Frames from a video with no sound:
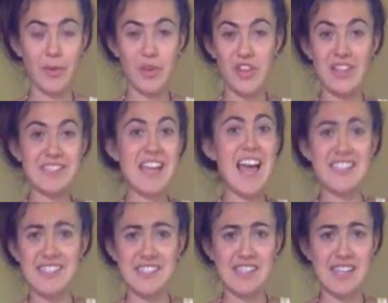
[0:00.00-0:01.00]
whether that's
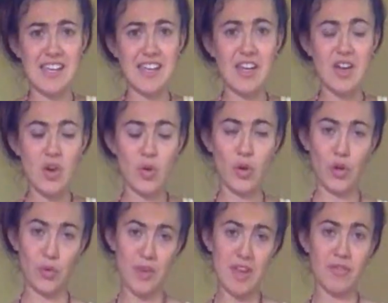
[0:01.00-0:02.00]
ecstasy or
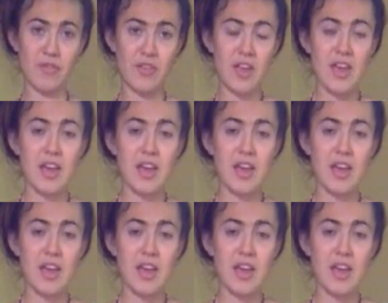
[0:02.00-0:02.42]
grief.